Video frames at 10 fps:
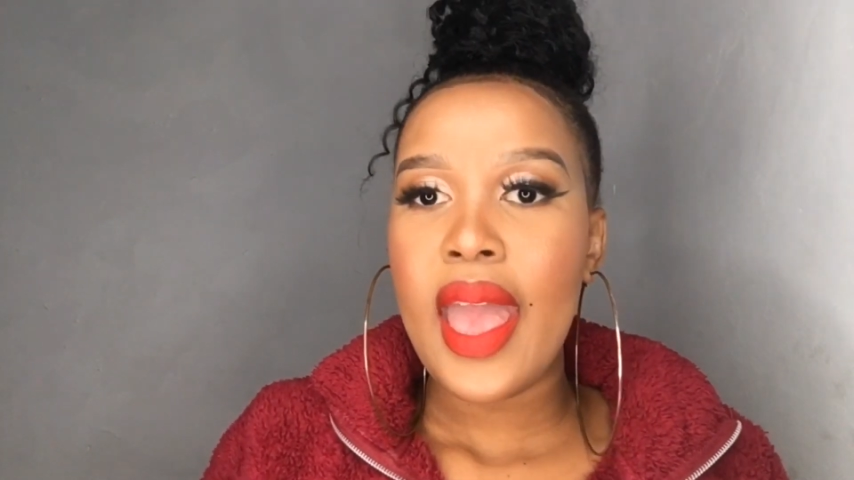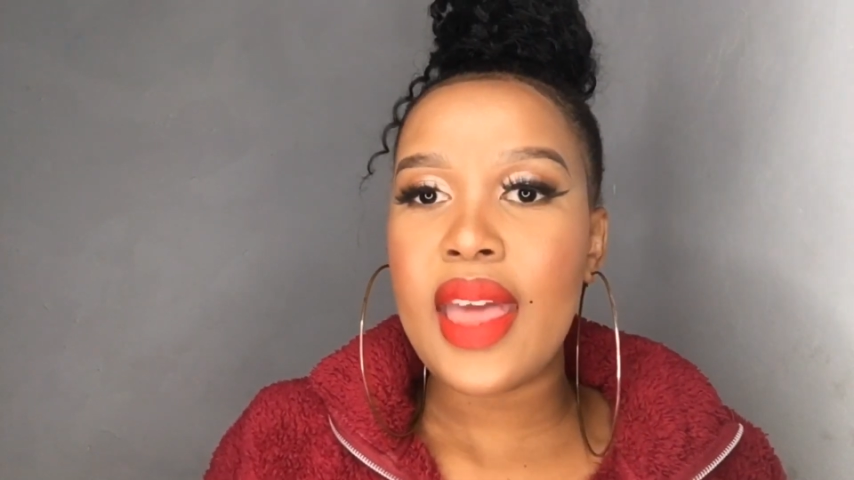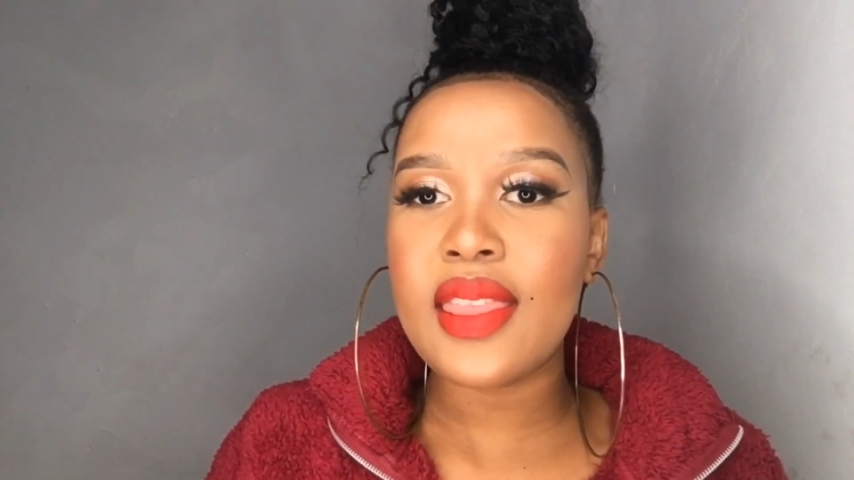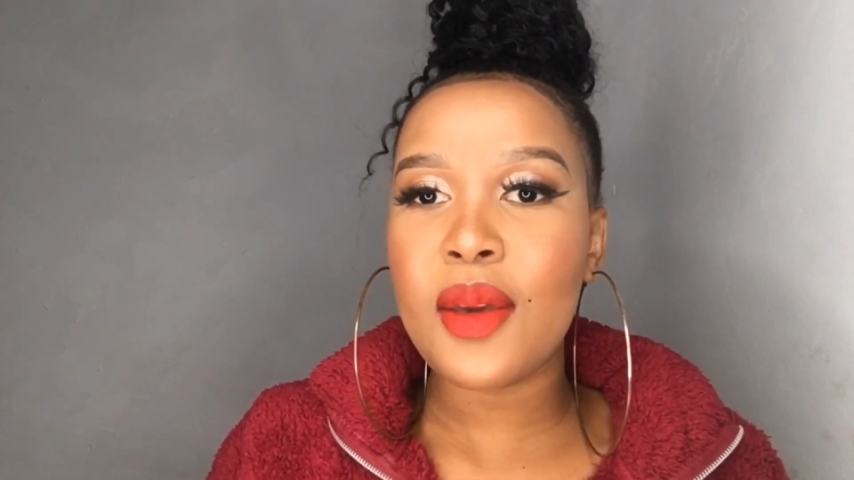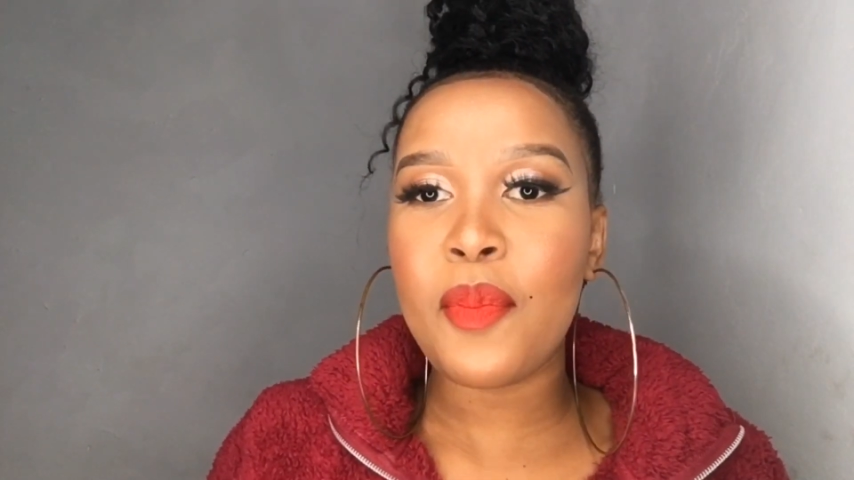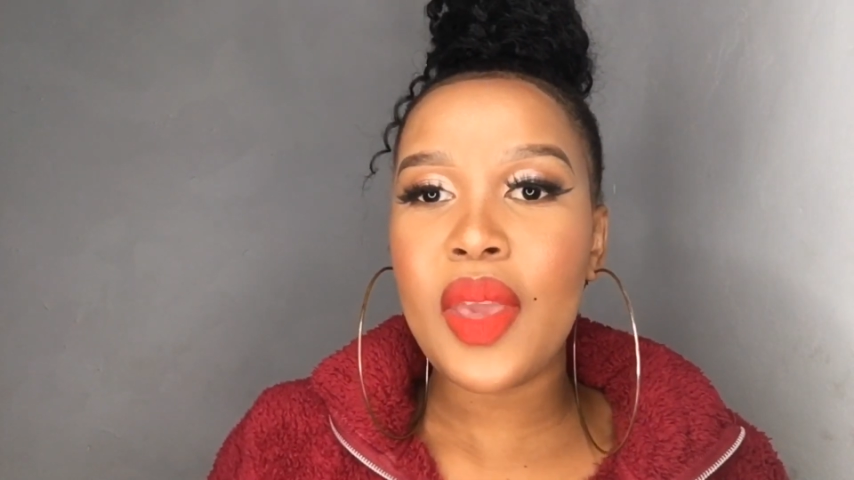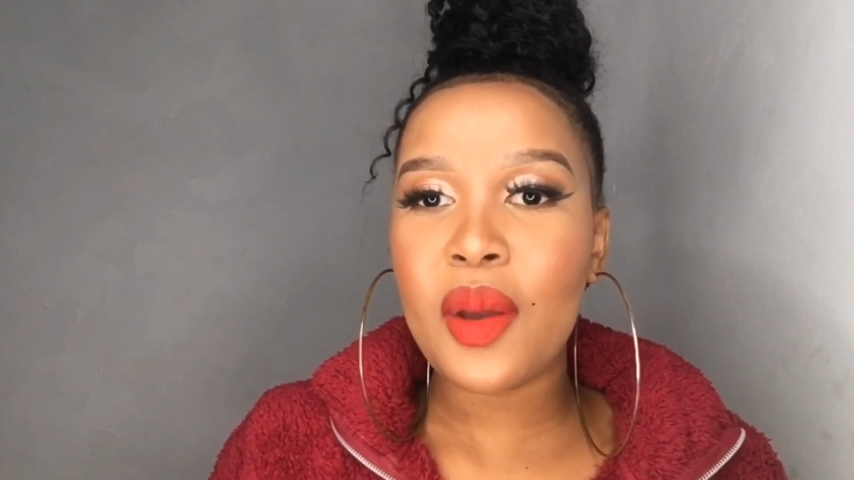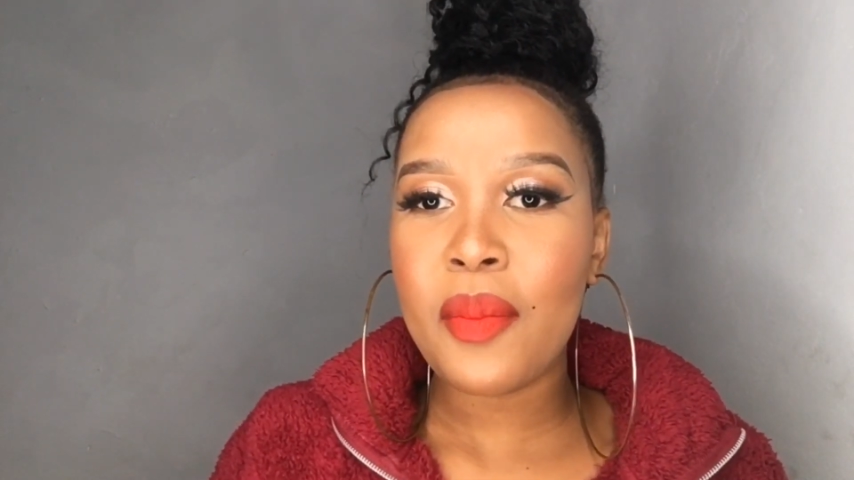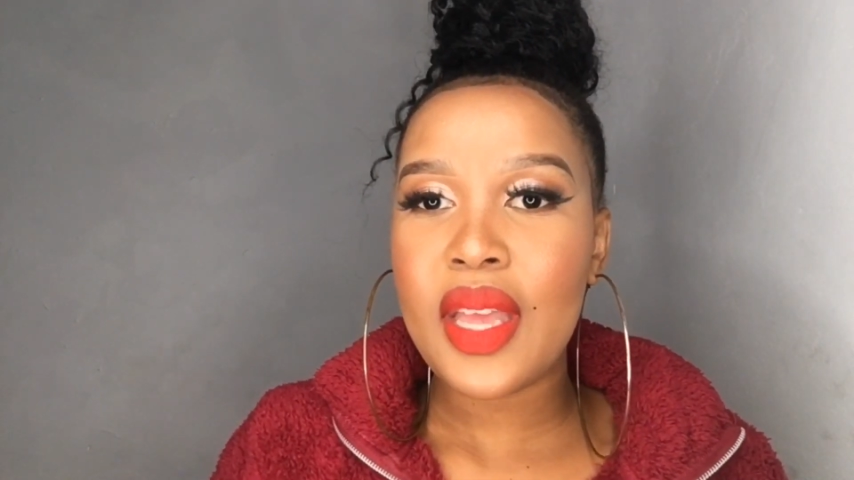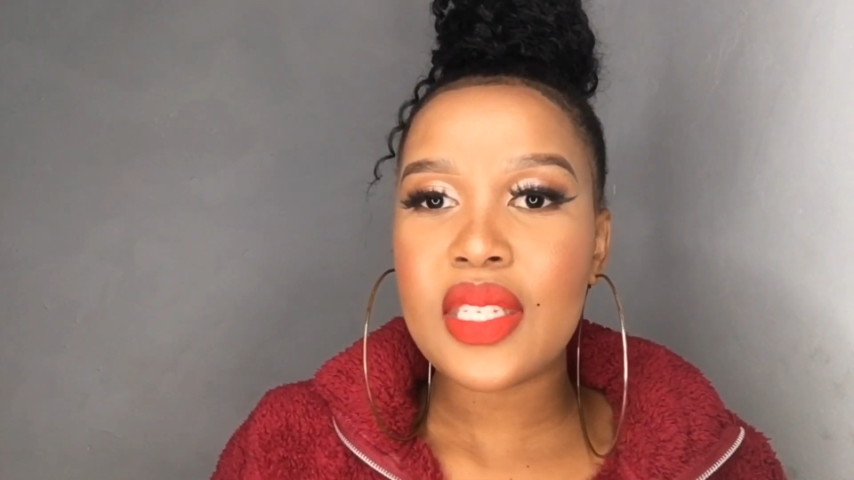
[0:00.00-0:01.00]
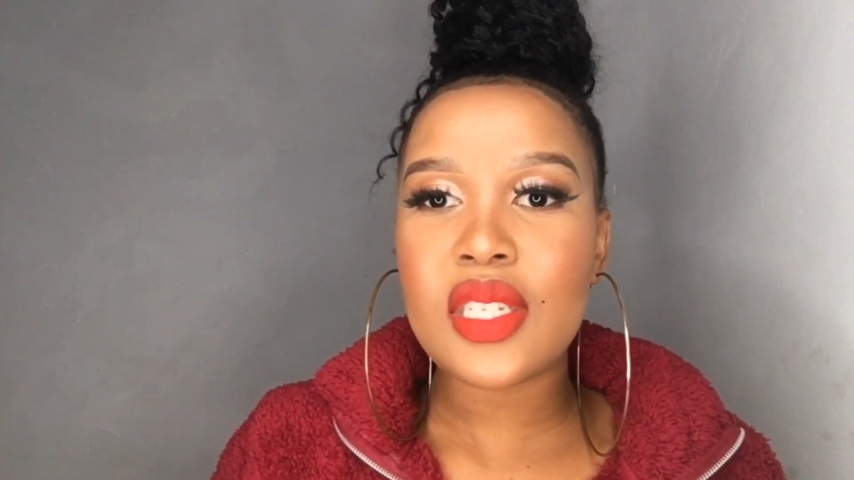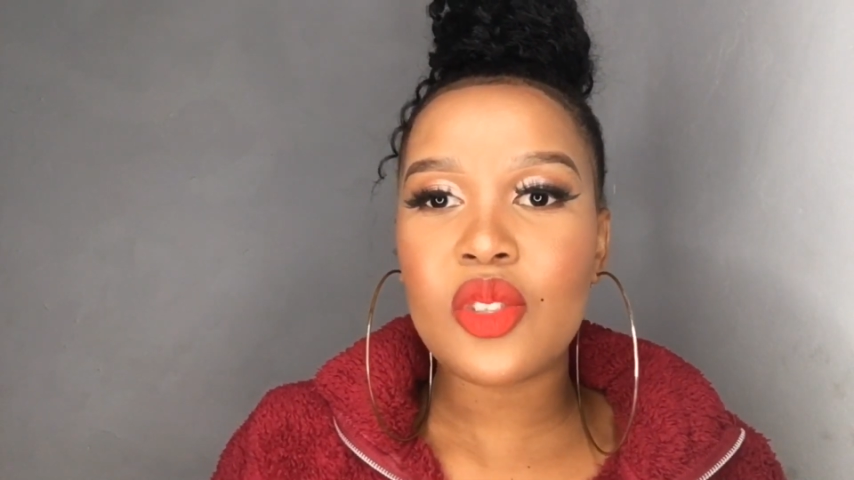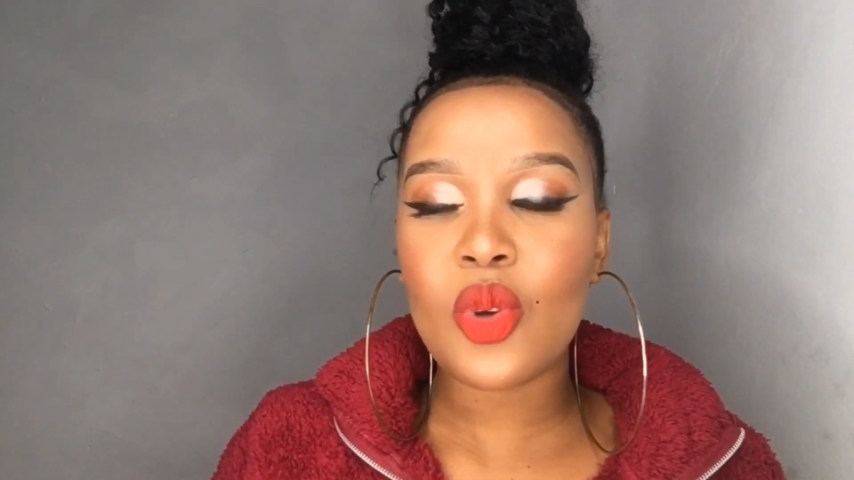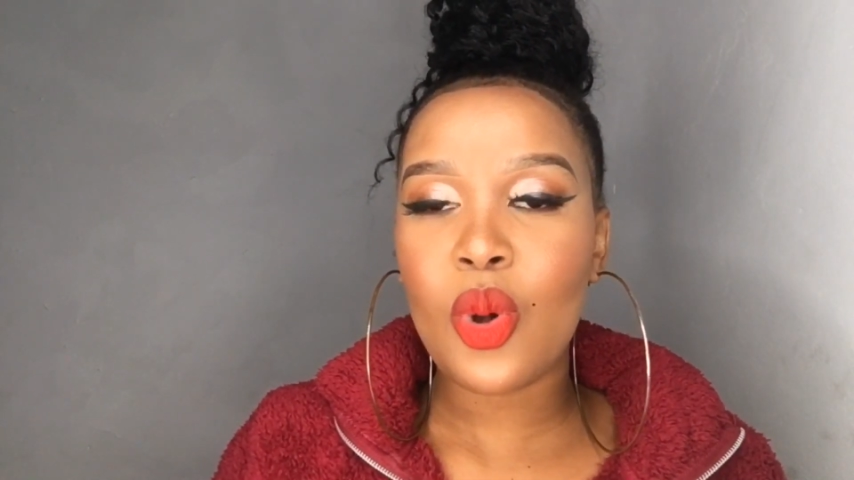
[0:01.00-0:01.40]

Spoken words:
and the pigment is